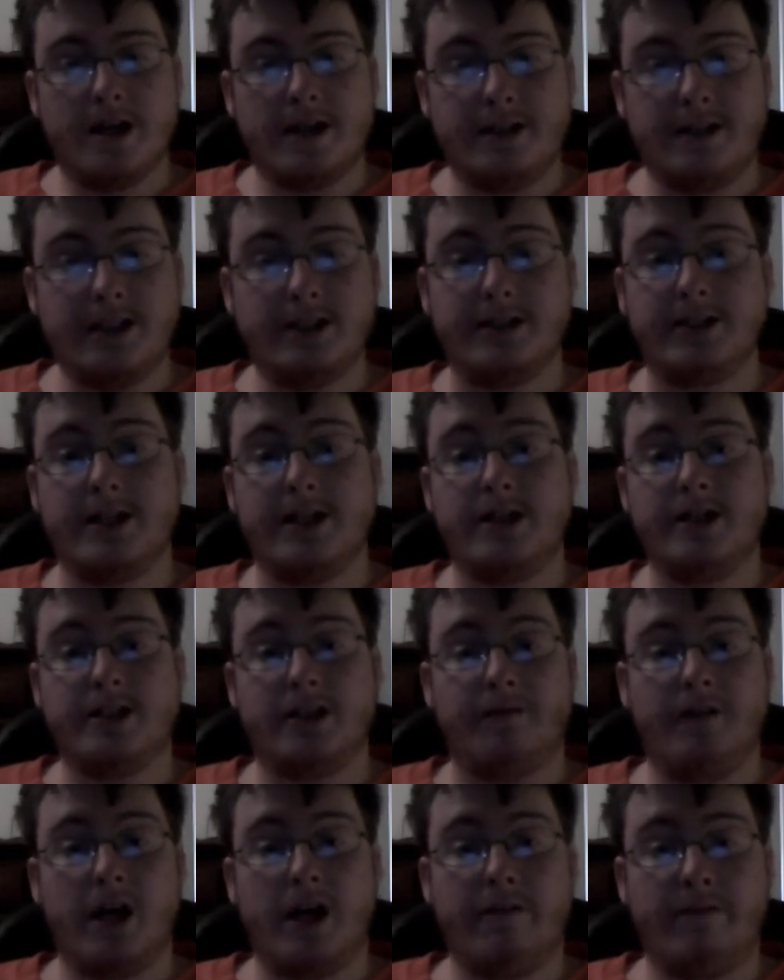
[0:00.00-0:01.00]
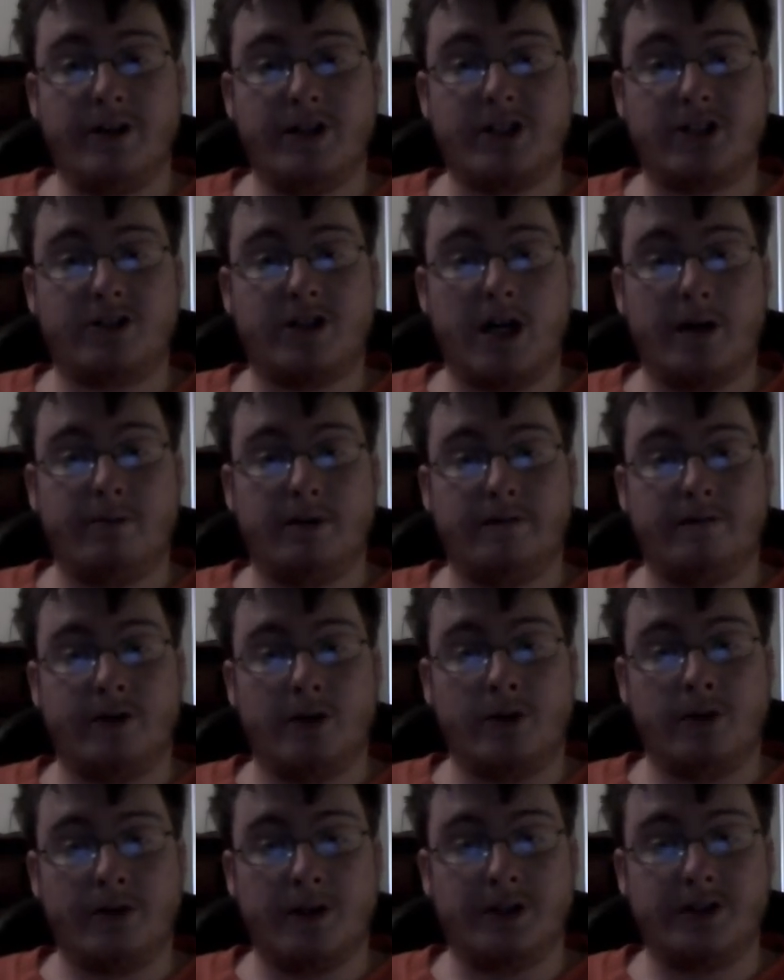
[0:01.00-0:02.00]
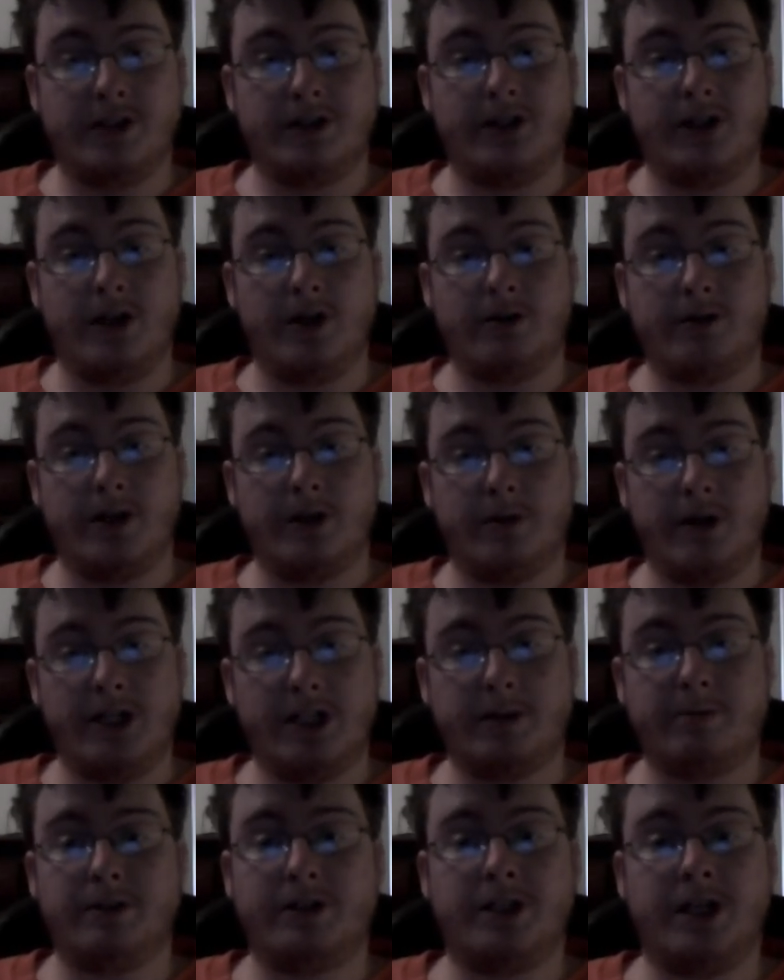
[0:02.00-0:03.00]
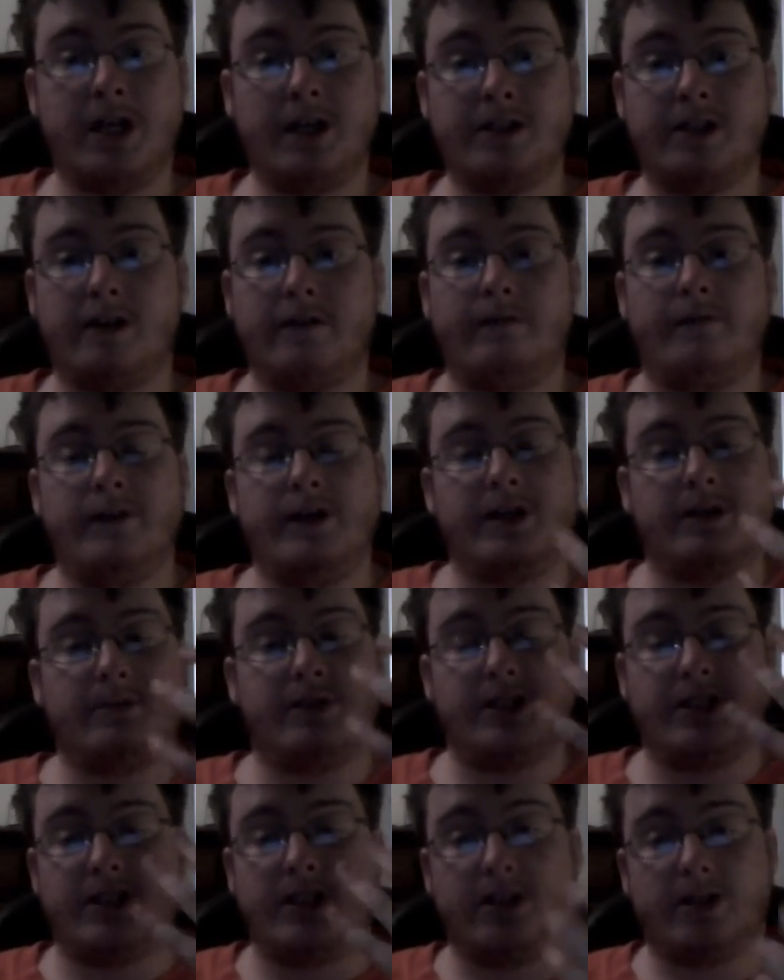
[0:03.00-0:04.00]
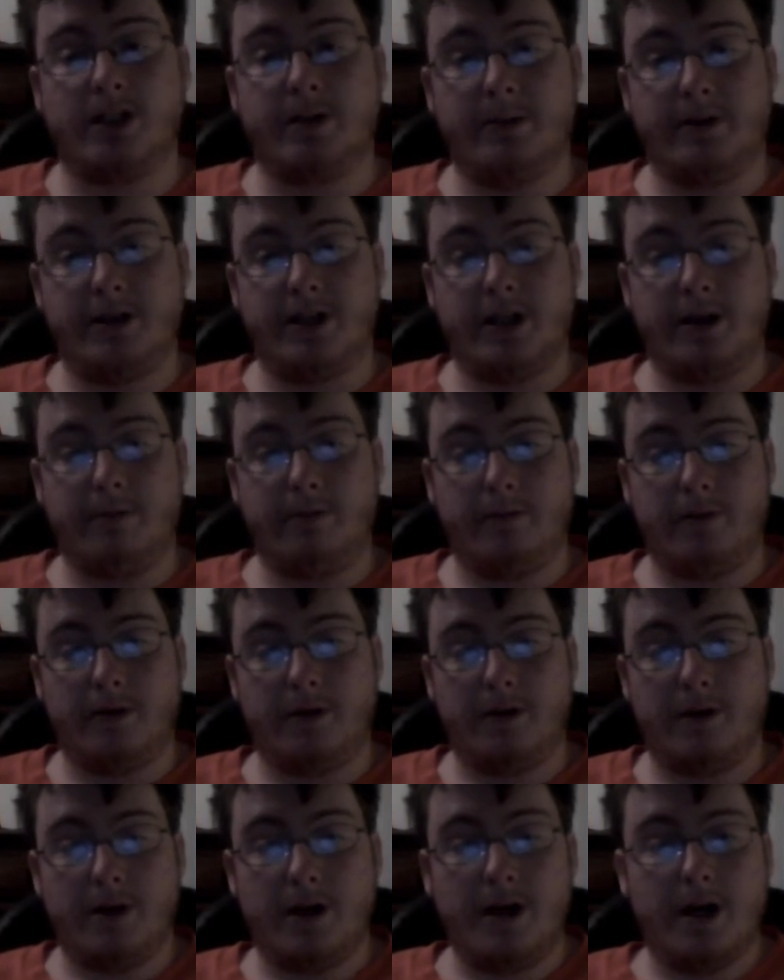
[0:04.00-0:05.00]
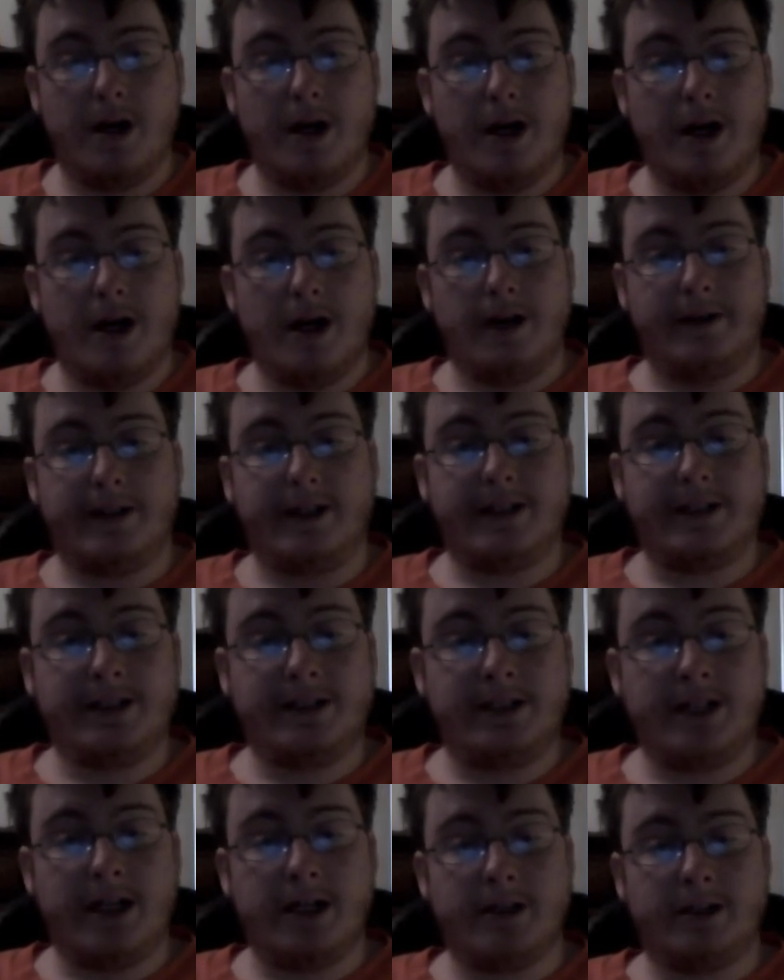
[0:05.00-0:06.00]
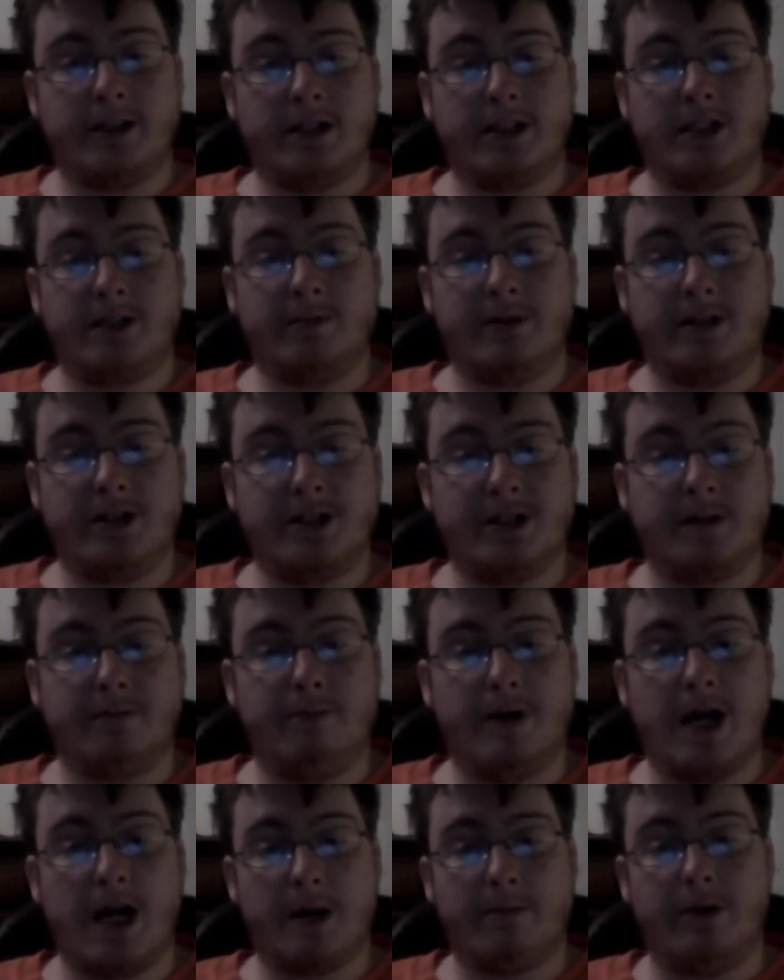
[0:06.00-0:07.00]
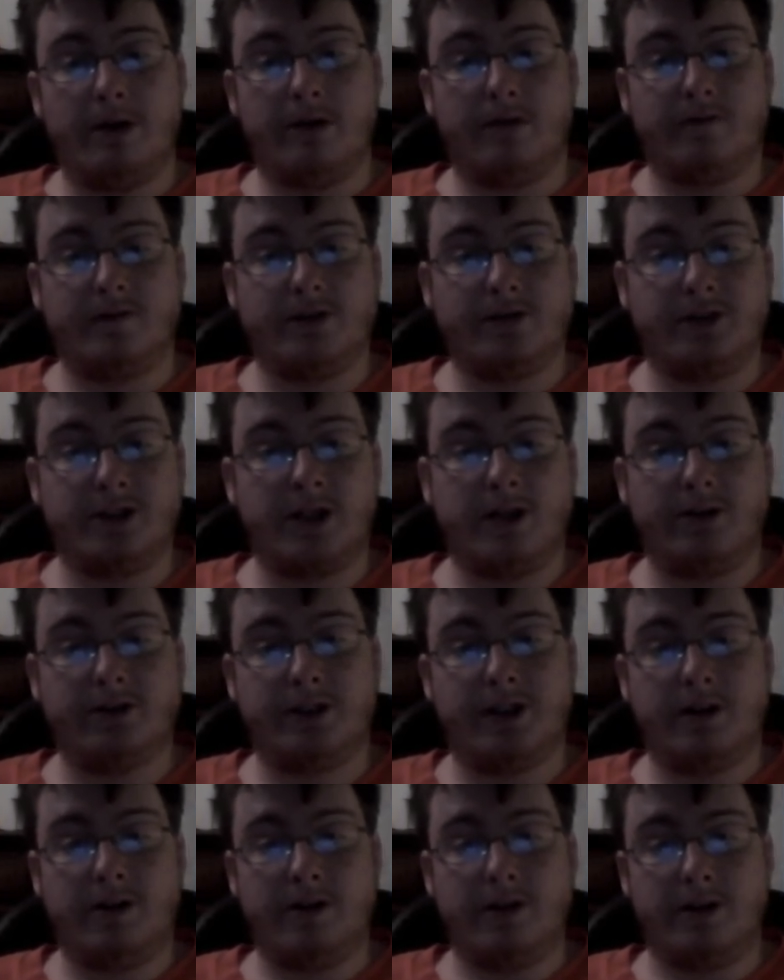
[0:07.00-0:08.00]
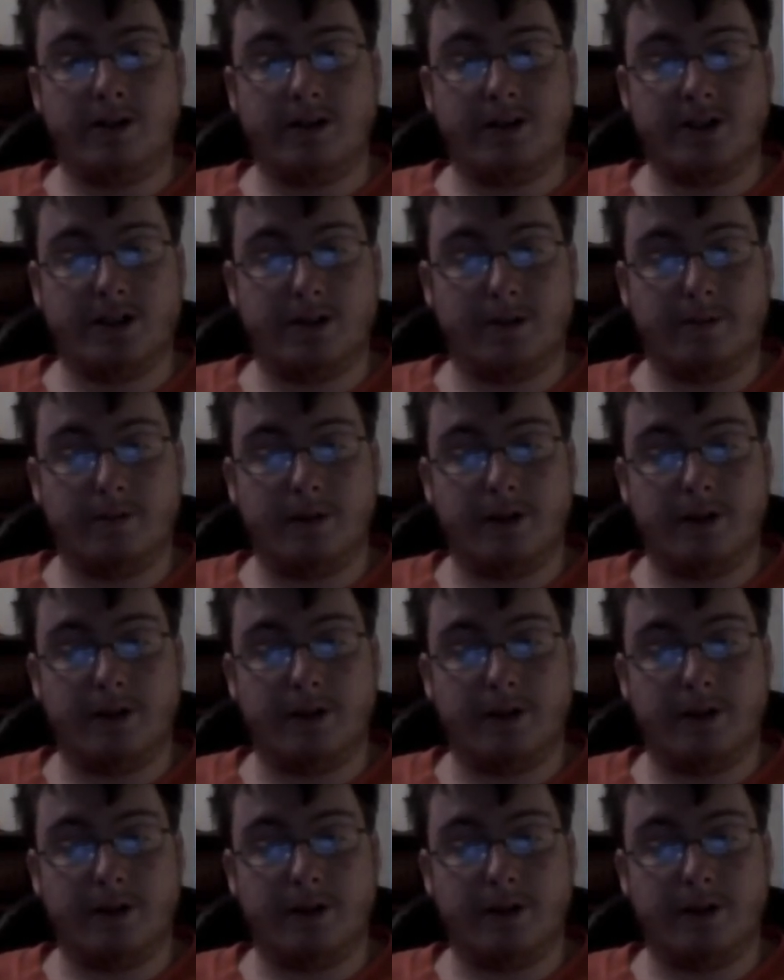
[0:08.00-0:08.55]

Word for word: Dictators of every stripe have told us that the only way to protect our freedoms is to limit them. And that state sentiment is the backbone of totalitarianism.